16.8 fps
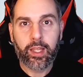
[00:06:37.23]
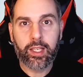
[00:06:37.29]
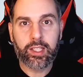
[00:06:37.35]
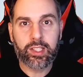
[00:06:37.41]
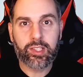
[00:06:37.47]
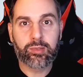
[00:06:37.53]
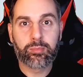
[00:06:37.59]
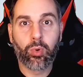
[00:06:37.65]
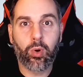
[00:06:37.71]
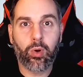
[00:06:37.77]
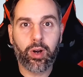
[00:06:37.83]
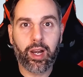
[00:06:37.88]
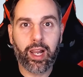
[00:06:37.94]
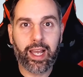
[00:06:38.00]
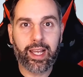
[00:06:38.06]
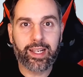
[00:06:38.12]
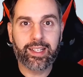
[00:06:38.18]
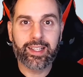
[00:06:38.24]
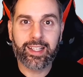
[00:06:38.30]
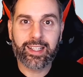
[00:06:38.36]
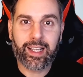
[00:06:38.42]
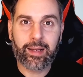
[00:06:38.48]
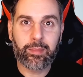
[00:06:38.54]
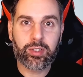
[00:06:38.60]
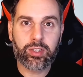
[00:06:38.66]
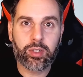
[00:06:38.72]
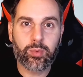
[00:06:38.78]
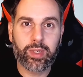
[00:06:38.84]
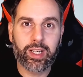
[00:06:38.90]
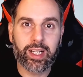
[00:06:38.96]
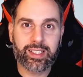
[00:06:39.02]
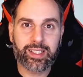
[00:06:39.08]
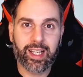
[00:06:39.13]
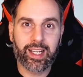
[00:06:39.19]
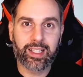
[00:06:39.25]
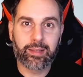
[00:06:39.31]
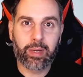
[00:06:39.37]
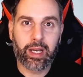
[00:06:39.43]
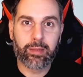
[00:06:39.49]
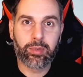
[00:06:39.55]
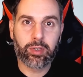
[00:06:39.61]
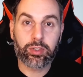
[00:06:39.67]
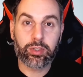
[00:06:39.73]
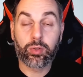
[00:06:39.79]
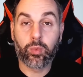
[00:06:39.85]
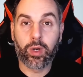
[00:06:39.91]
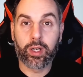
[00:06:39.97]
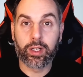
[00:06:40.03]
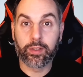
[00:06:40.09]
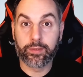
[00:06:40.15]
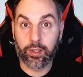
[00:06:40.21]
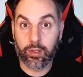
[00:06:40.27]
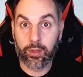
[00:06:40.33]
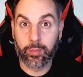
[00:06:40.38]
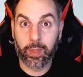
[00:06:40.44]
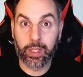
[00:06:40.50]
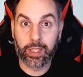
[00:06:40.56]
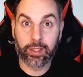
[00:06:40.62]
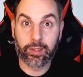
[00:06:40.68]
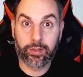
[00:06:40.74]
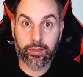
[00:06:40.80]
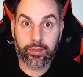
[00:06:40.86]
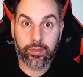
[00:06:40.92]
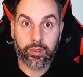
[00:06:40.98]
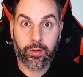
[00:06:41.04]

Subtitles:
it is more likely that Amazon will assign the buy box to one of your competitors.